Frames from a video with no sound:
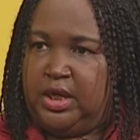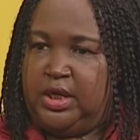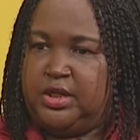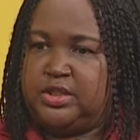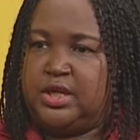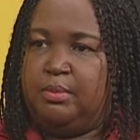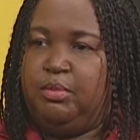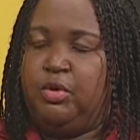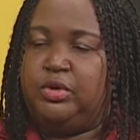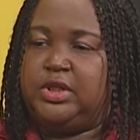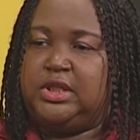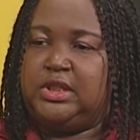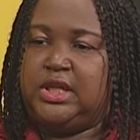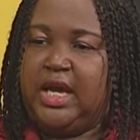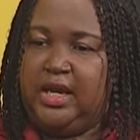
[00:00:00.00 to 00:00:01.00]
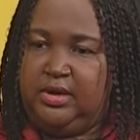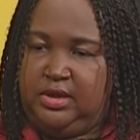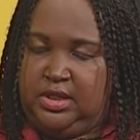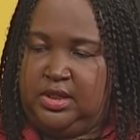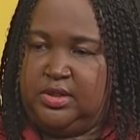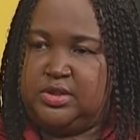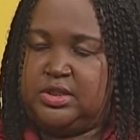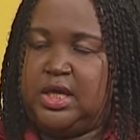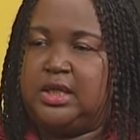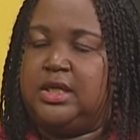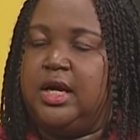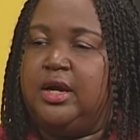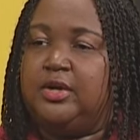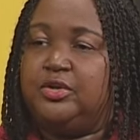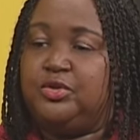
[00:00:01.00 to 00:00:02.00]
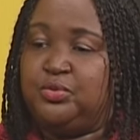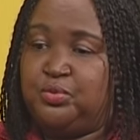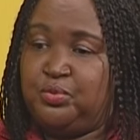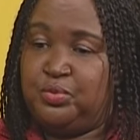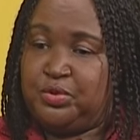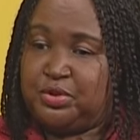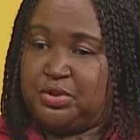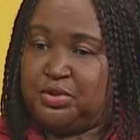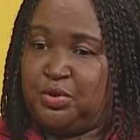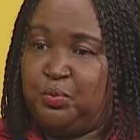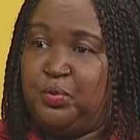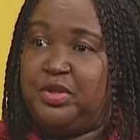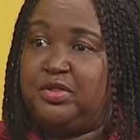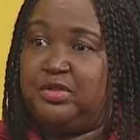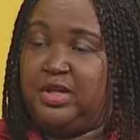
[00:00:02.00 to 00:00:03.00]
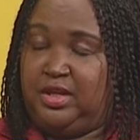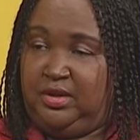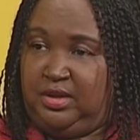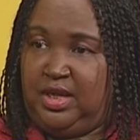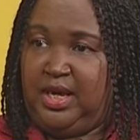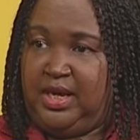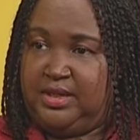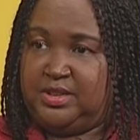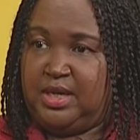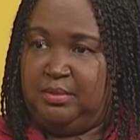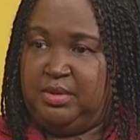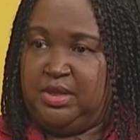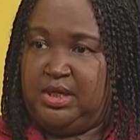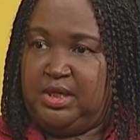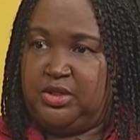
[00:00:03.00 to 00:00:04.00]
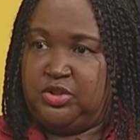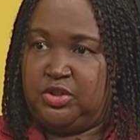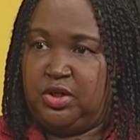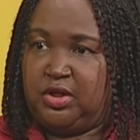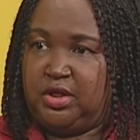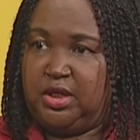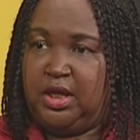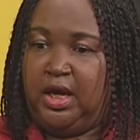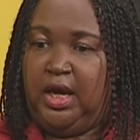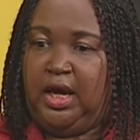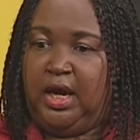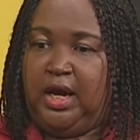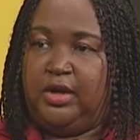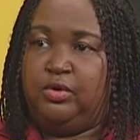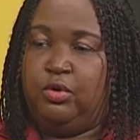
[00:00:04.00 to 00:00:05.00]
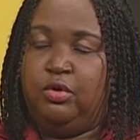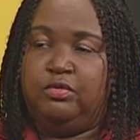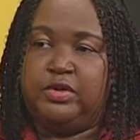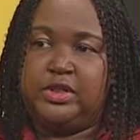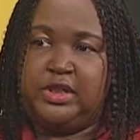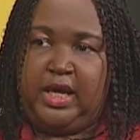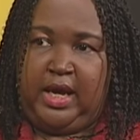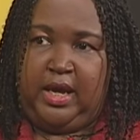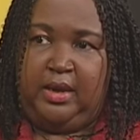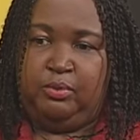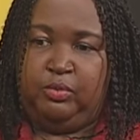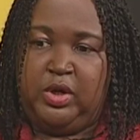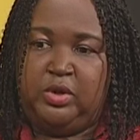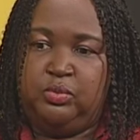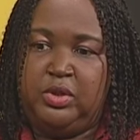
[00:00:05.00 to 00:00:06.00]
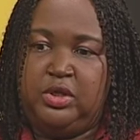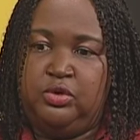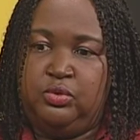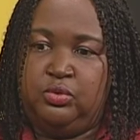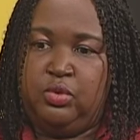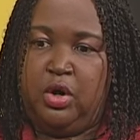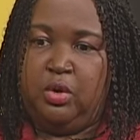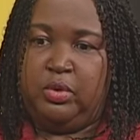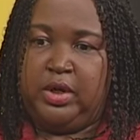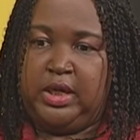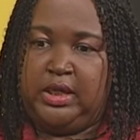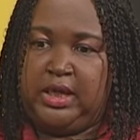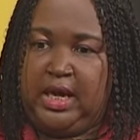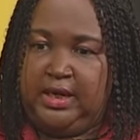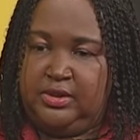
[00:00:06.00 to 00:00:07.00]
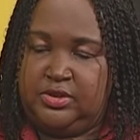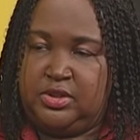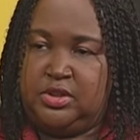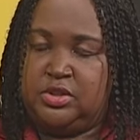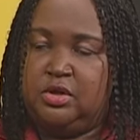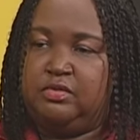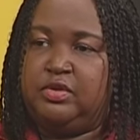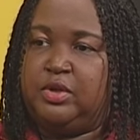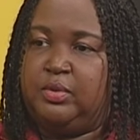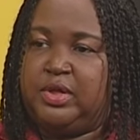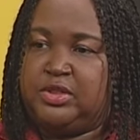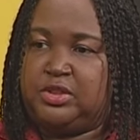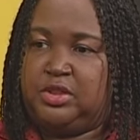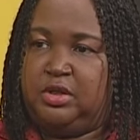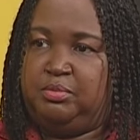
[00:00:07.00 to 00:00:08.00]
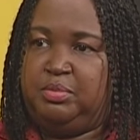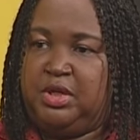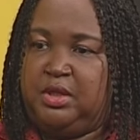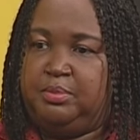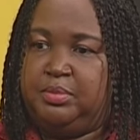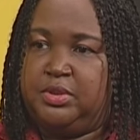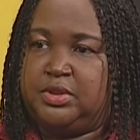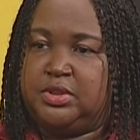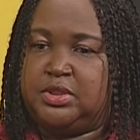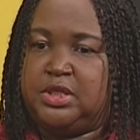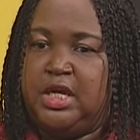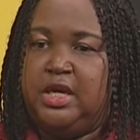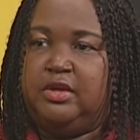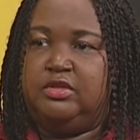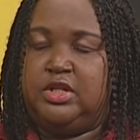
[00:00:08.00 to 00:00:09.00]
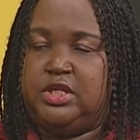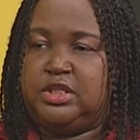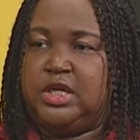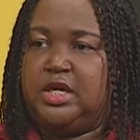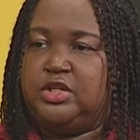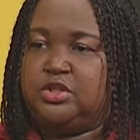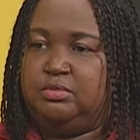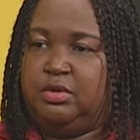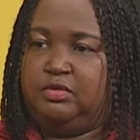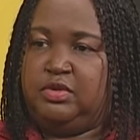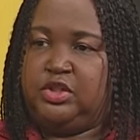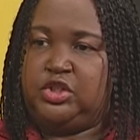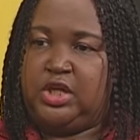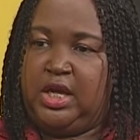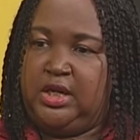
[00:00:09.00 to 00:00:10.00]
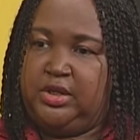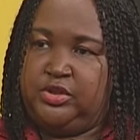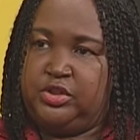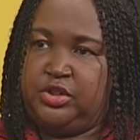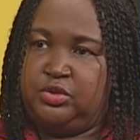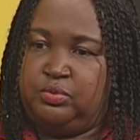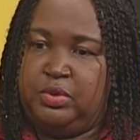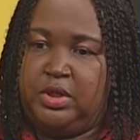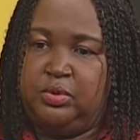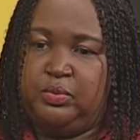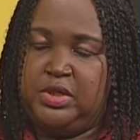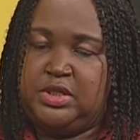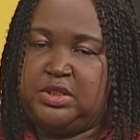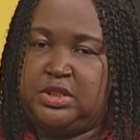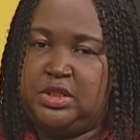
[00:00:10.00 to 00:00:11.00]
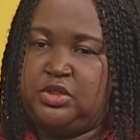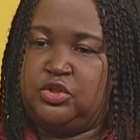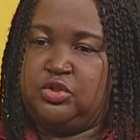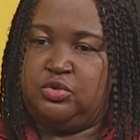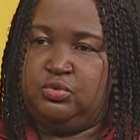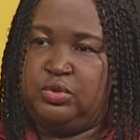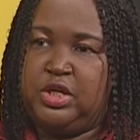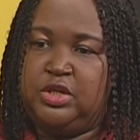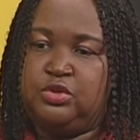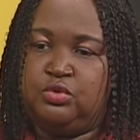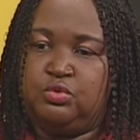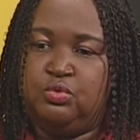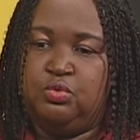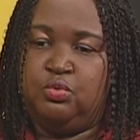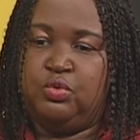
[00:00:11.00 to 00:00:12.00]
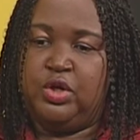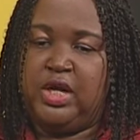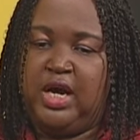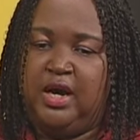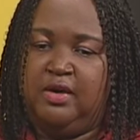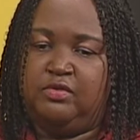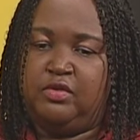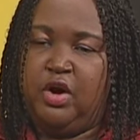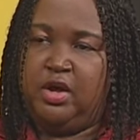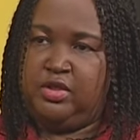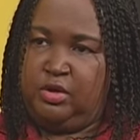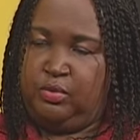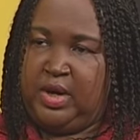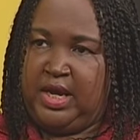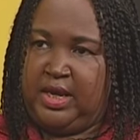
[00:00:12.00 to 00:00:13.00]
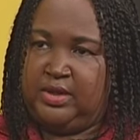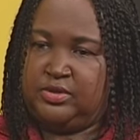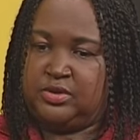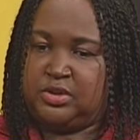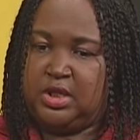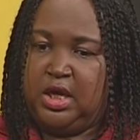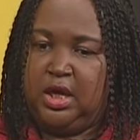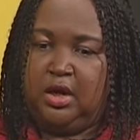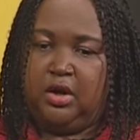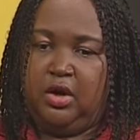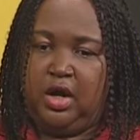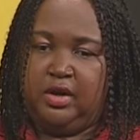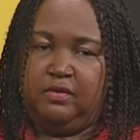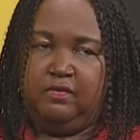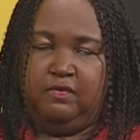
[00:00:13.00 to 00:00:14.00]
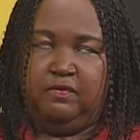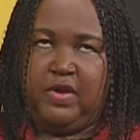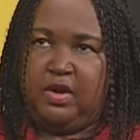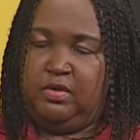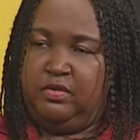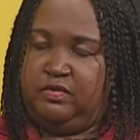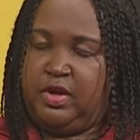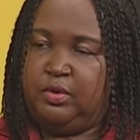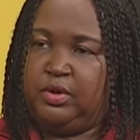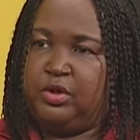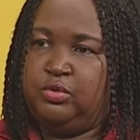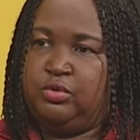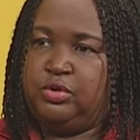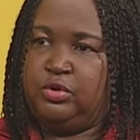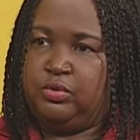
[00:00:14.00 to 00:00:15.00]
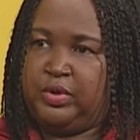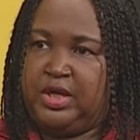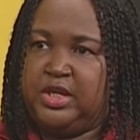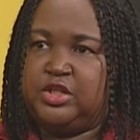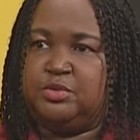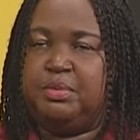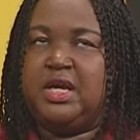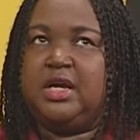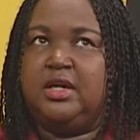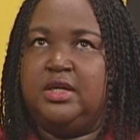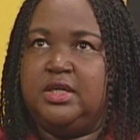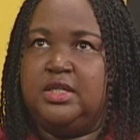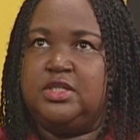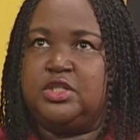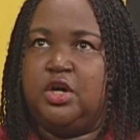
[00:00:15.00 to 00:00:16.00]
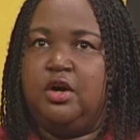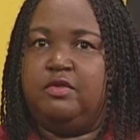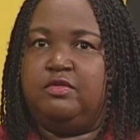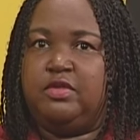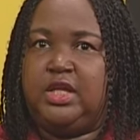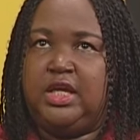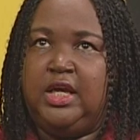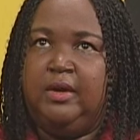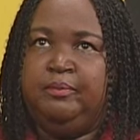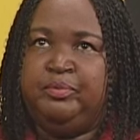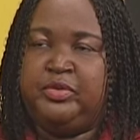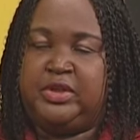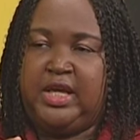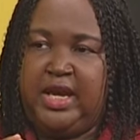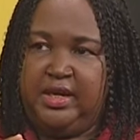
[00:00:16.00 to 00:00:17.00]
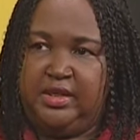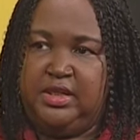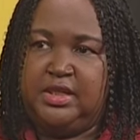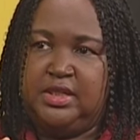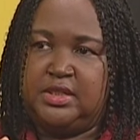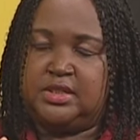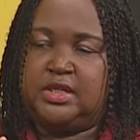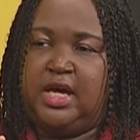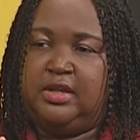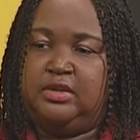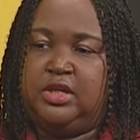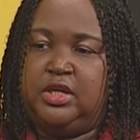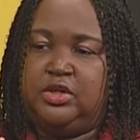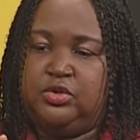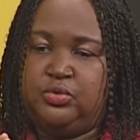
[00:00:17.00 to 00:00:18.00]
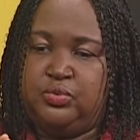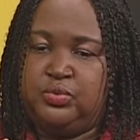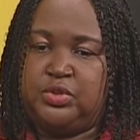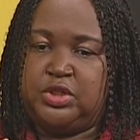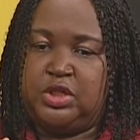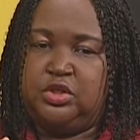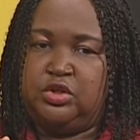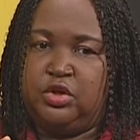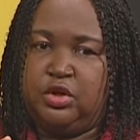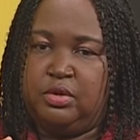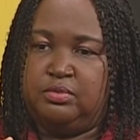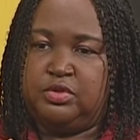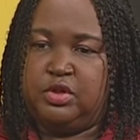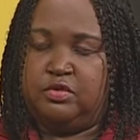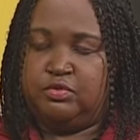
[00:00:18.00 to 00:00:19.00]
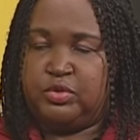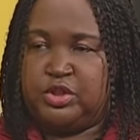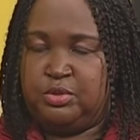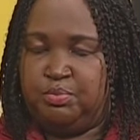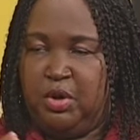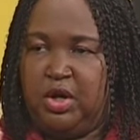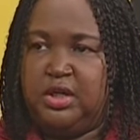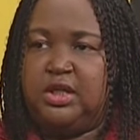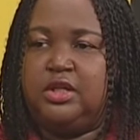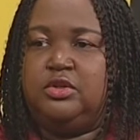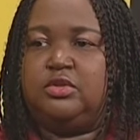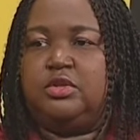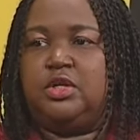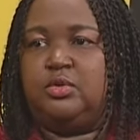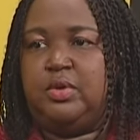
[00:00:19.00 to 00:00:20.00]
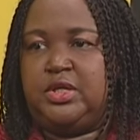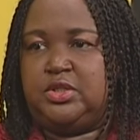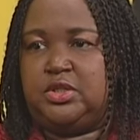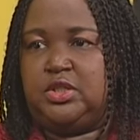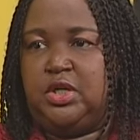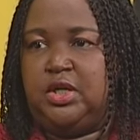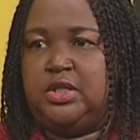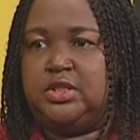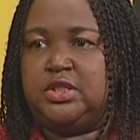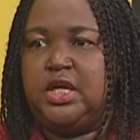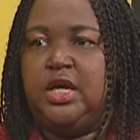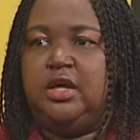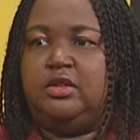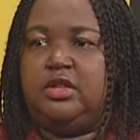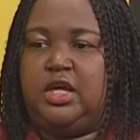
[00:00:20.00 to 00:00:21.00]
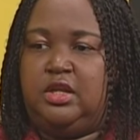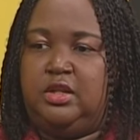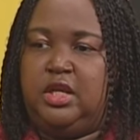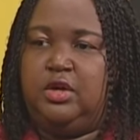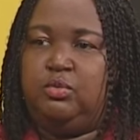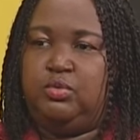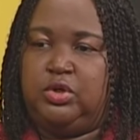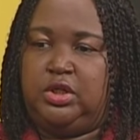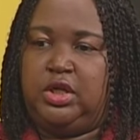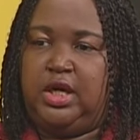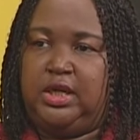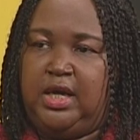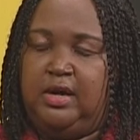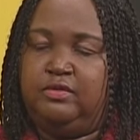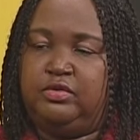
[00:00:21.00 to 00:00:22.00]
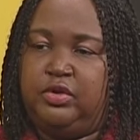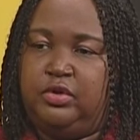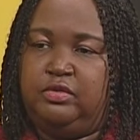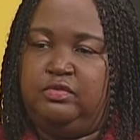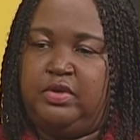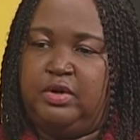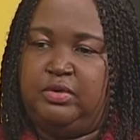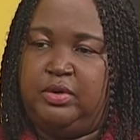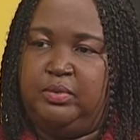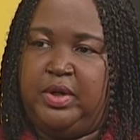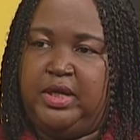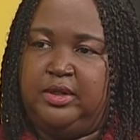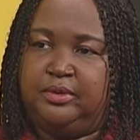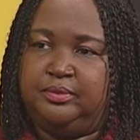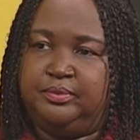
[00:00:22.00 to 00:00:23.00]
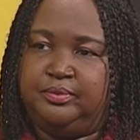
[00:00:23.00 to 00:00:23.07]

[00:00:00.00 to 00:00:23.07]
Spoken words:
It's about the techniques that are used within the examination. Mm-hmm. And over time, when we do our analysis of the question papers, these are some of the challenges where we see students who would have otherwise gotten very, very good grades because of the techniques that they use in terms of responding to the questions, then they would not have done very well.